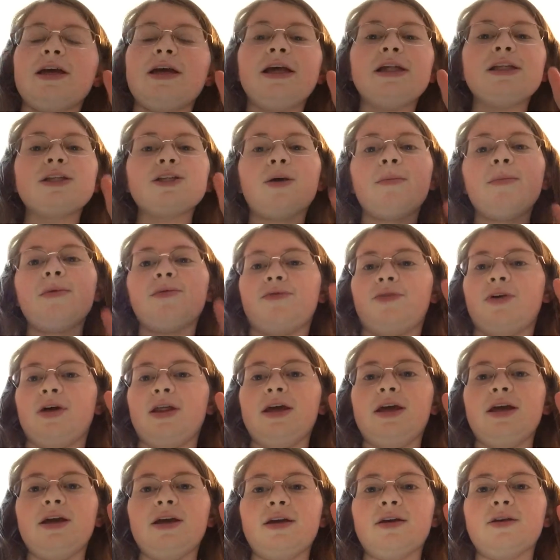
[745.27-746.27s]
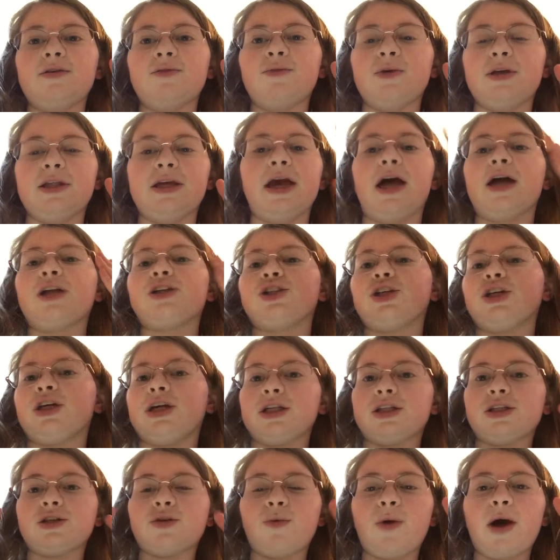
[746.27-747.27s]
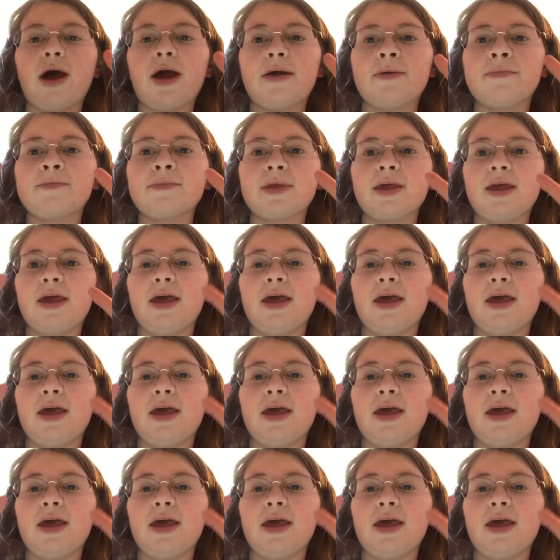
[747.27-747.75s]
it's gonna be funny when he actually gets away.